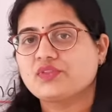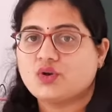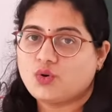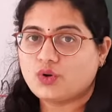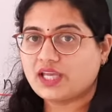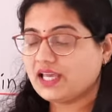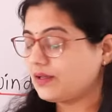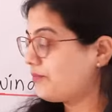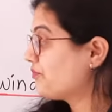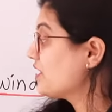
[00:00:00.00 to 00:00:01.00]

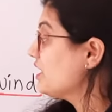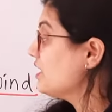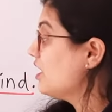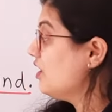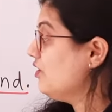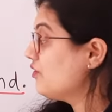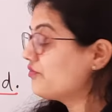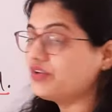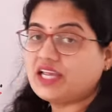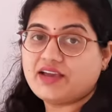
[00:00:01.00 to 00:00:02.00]
Okay,
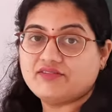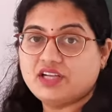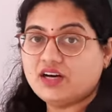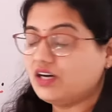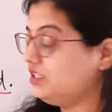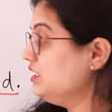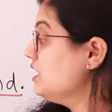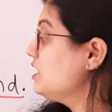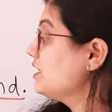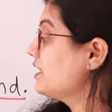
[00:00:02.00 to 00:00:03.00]
here we have
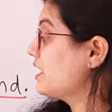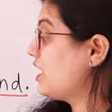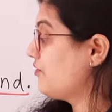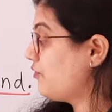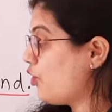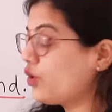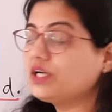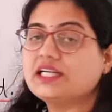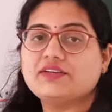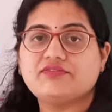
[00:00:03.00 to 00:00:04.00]
learned there are
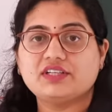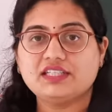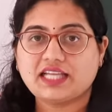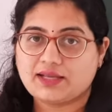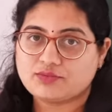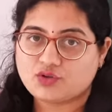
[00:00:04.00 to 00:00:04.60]
four different types